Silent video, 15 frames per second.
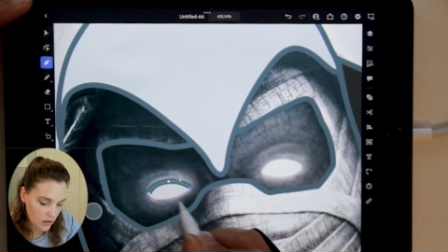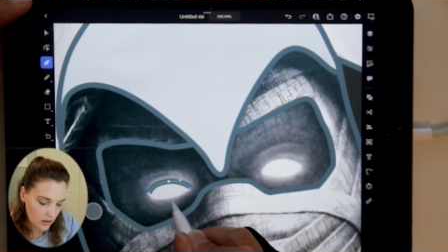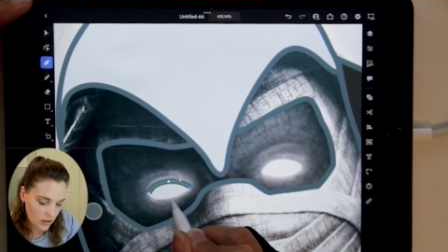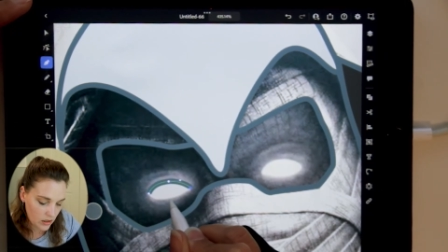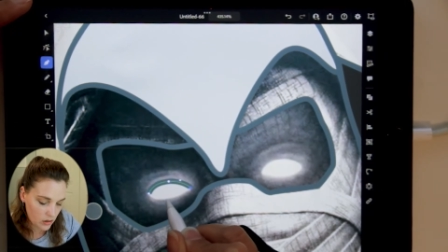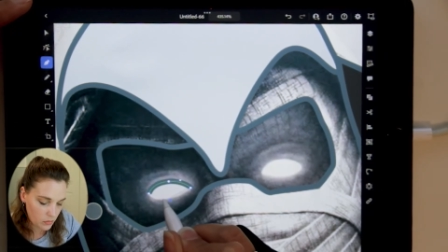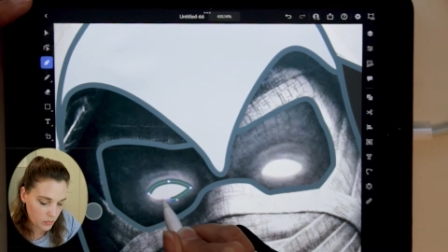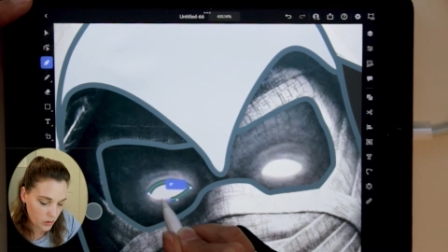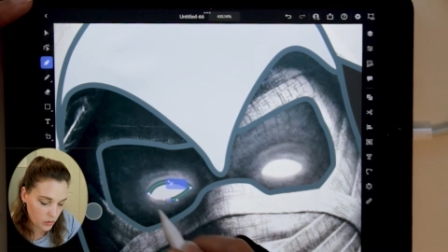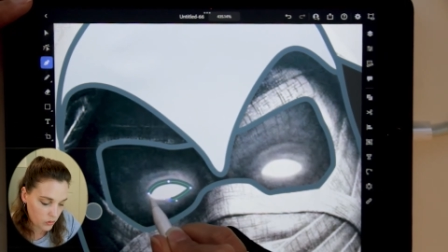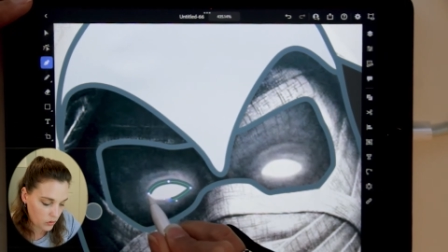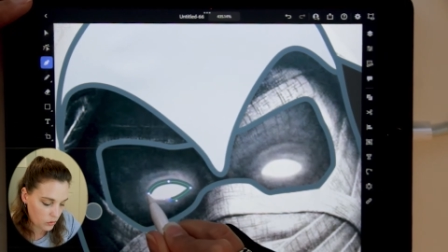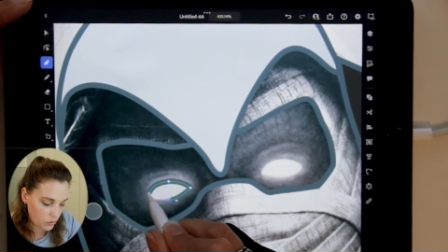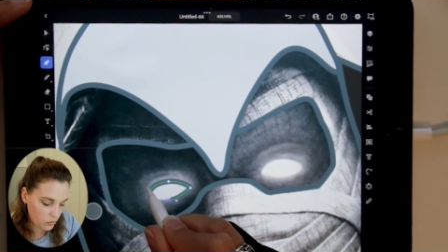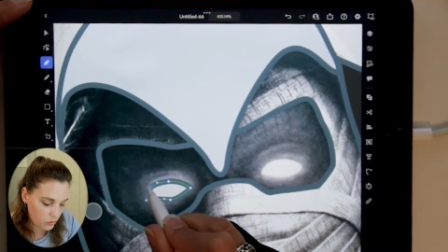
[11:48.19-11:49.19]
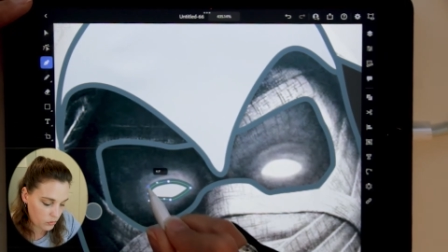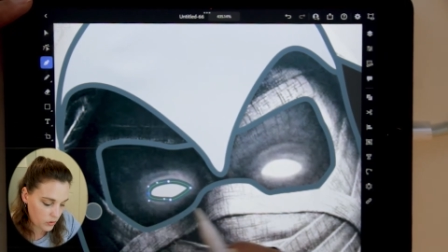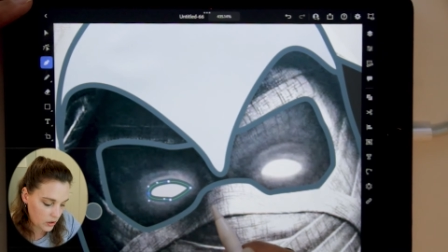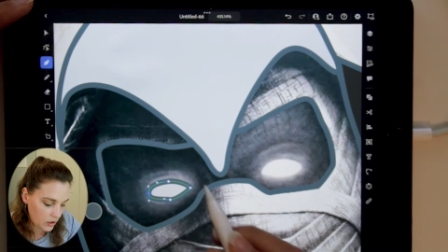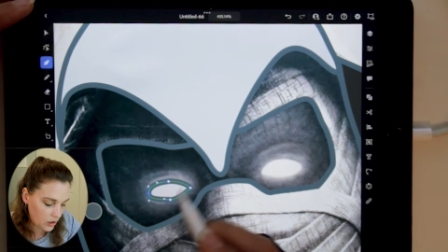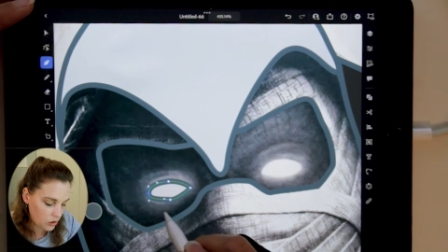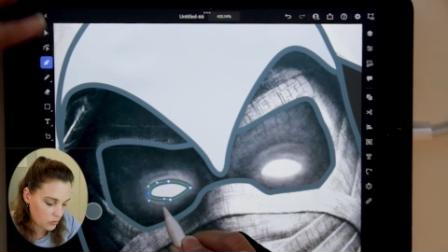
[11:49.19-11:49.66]
They are both
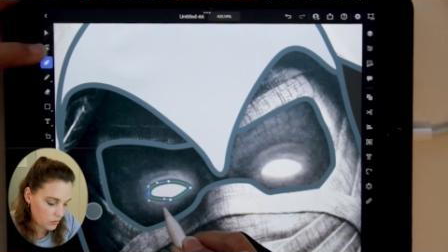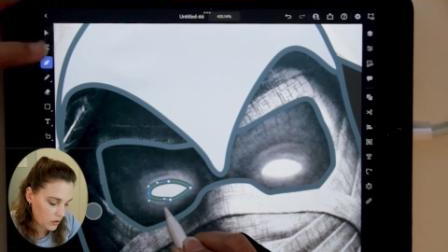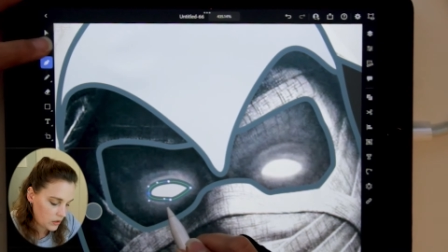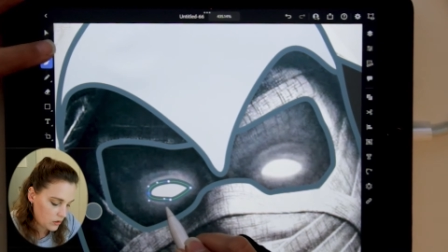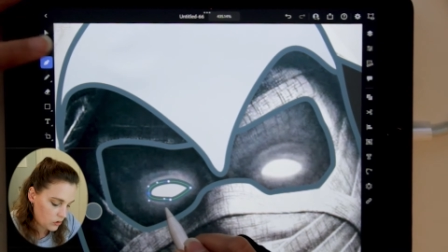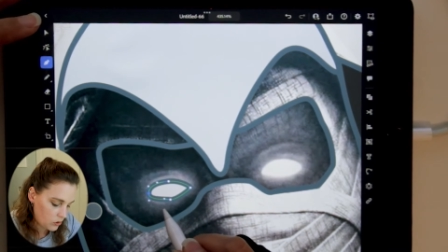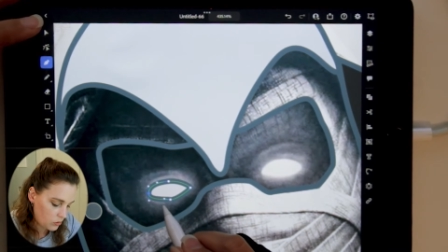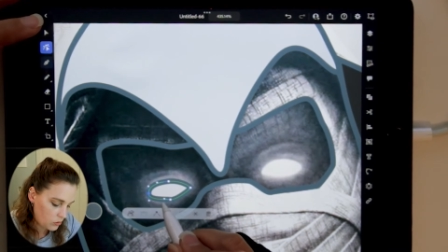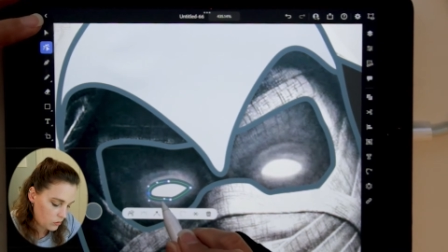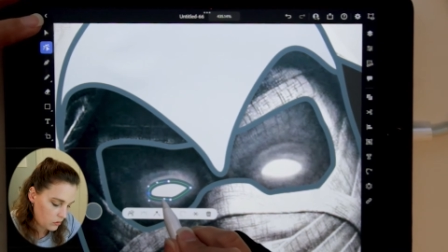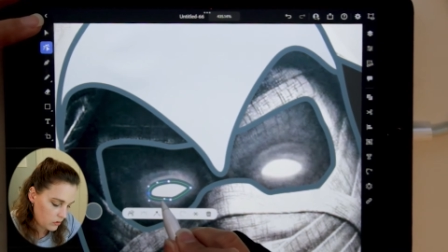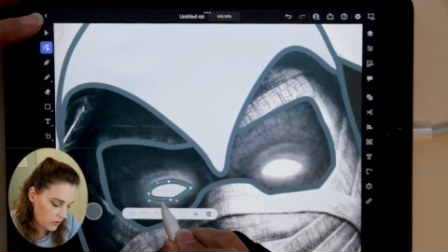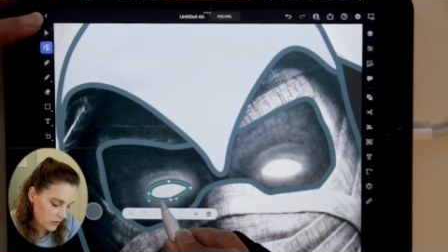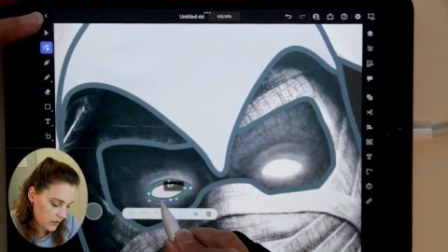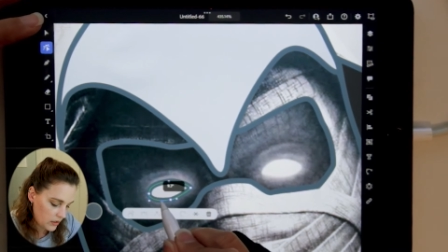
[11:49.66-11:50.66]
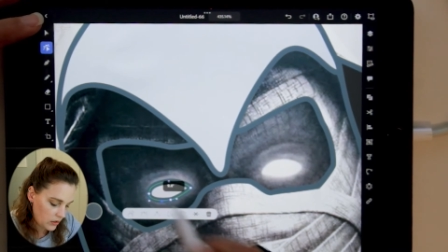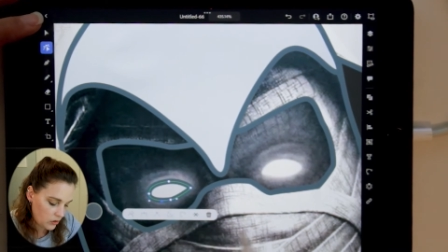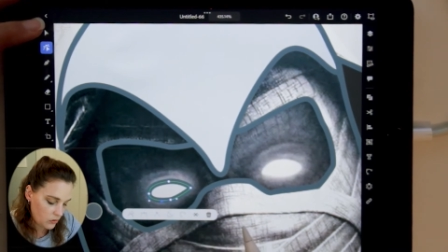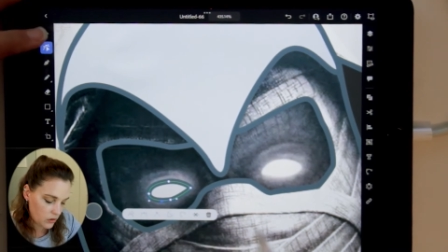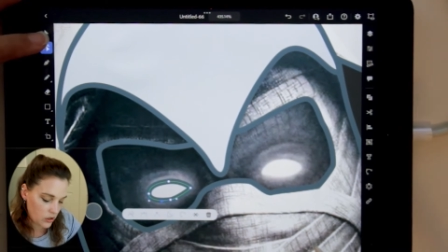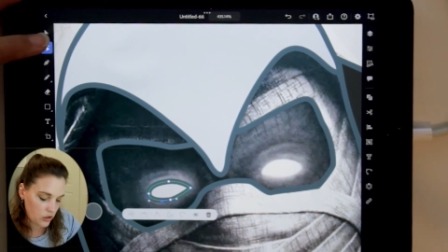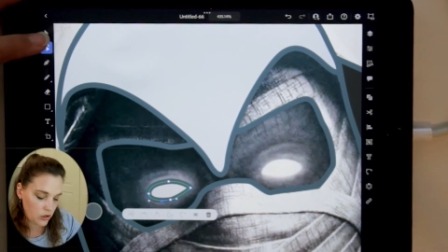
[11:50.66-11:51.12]
really great tools that
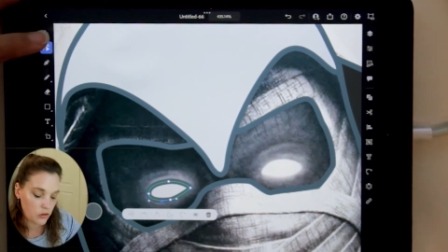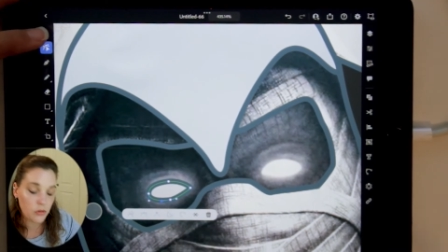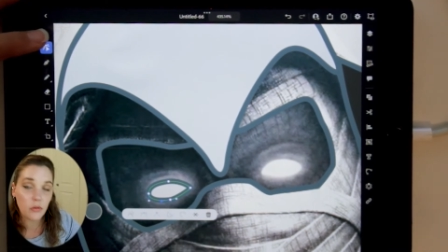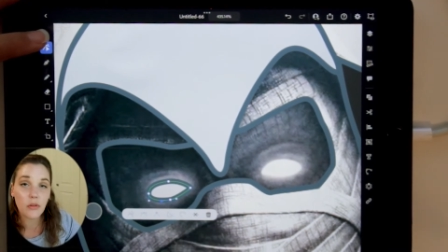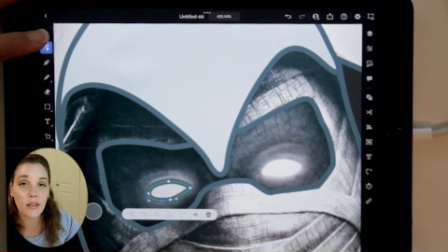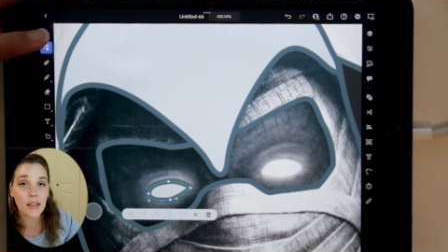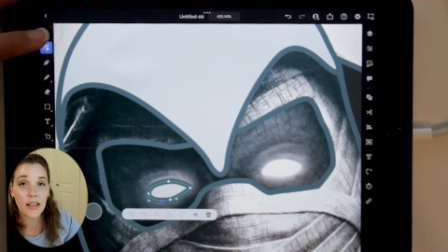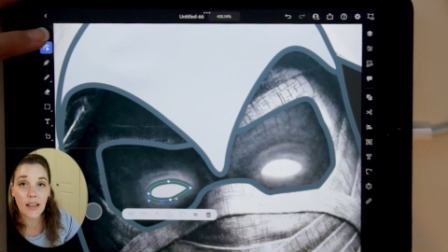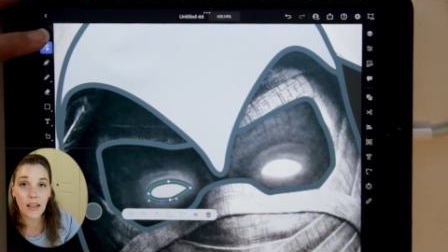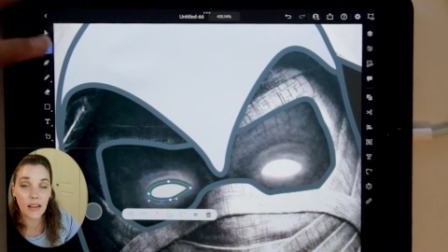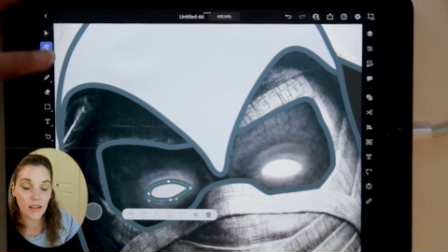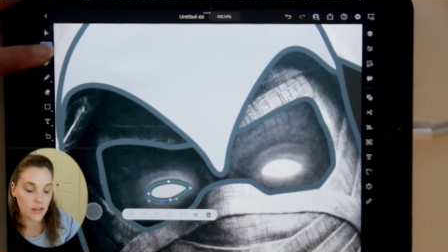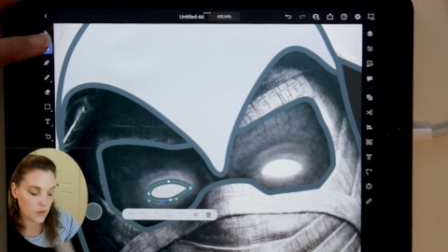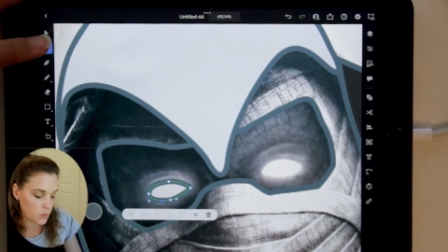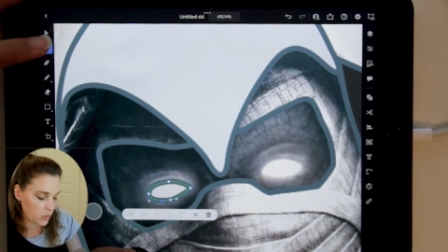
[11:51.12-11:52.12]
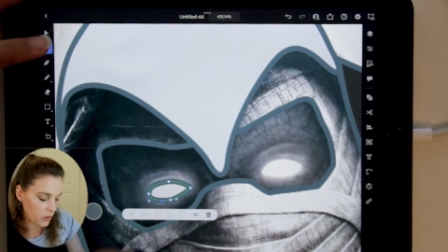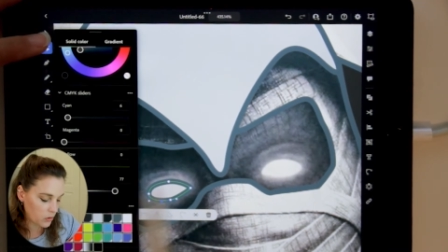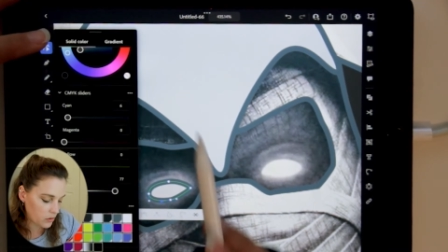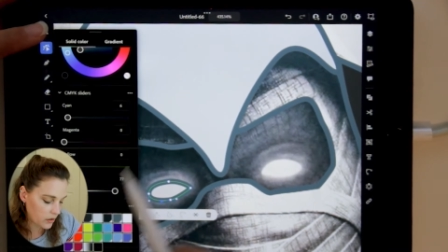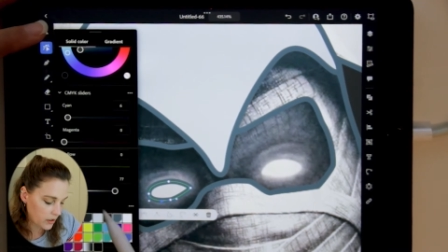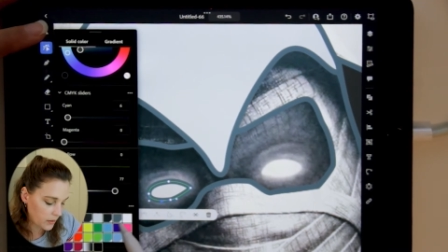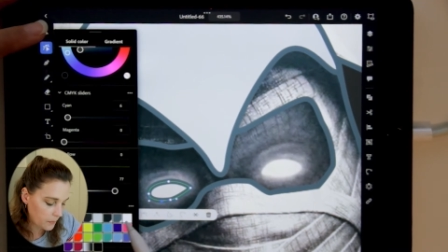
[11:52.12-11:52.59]
you can use in this
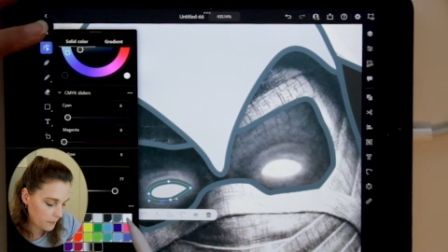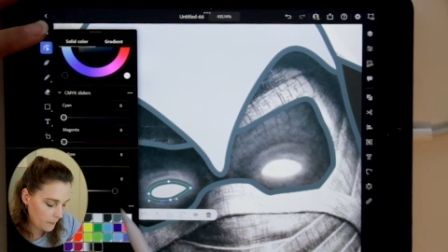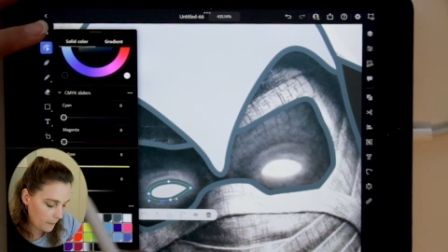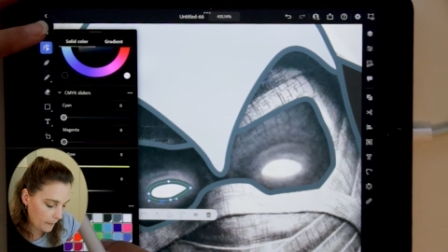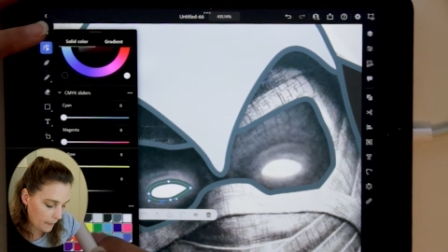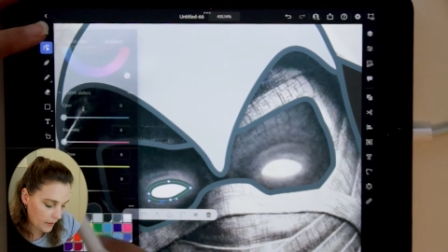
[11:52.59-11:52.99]
program.